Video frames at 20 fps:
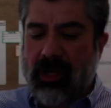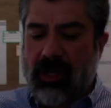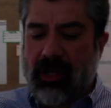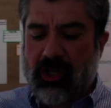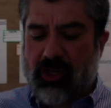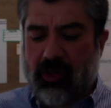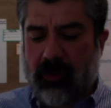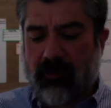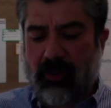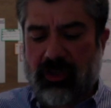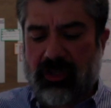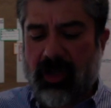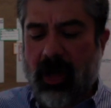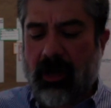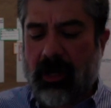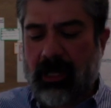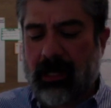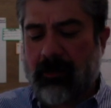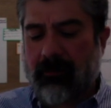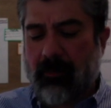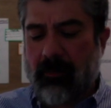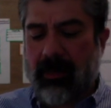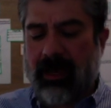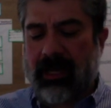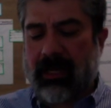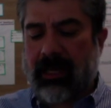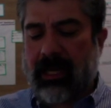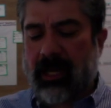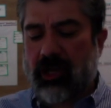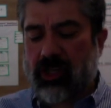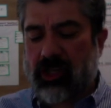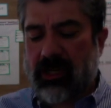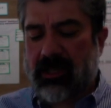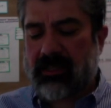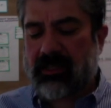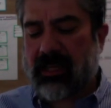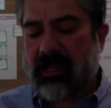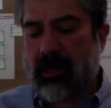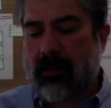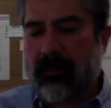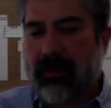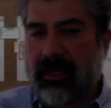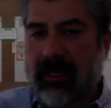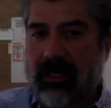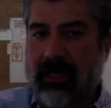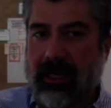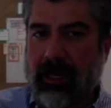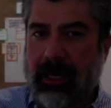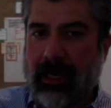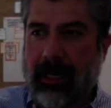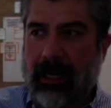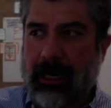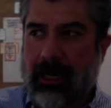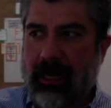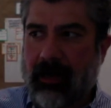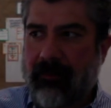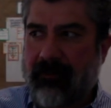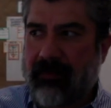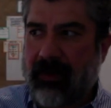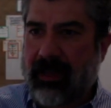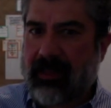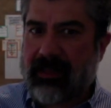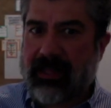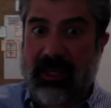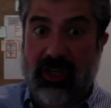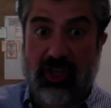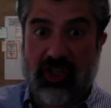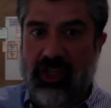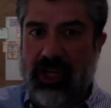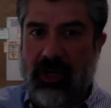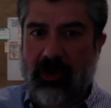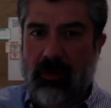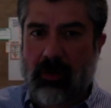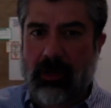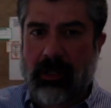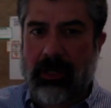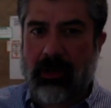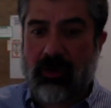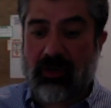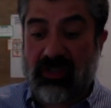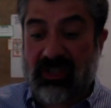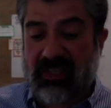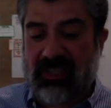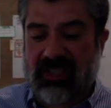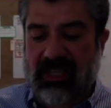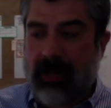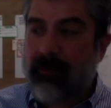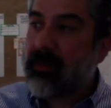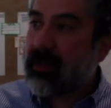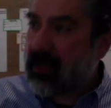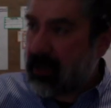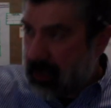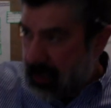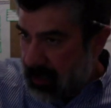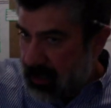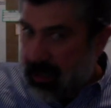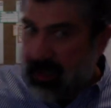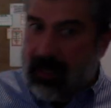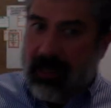So if you're talking of a medication that's going to be uh, affecting generally or systemically,